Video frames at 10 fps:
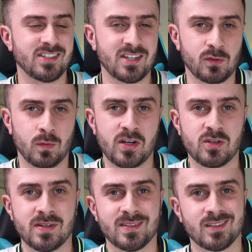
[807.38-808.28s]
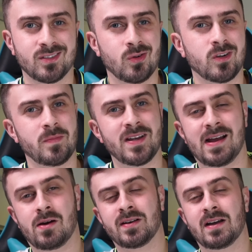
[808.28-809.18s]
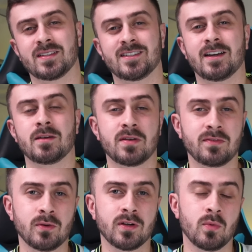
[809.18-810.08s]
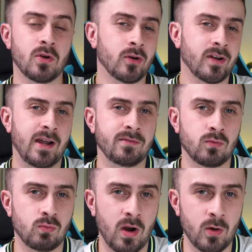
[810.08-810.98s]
to this formation means there's not going to be an out and out attacking midfielder. We're not going to have a right